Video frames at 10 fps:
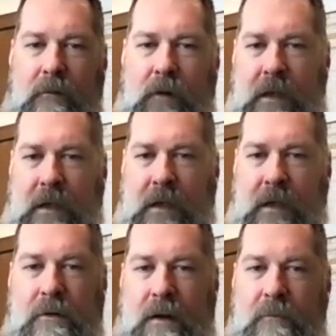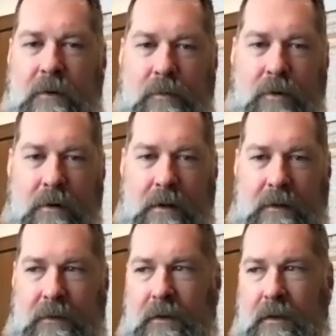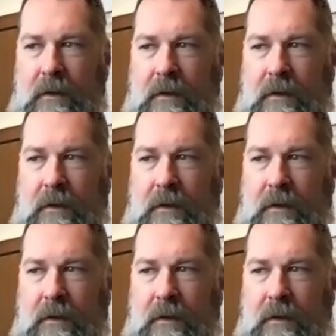what the official government report is.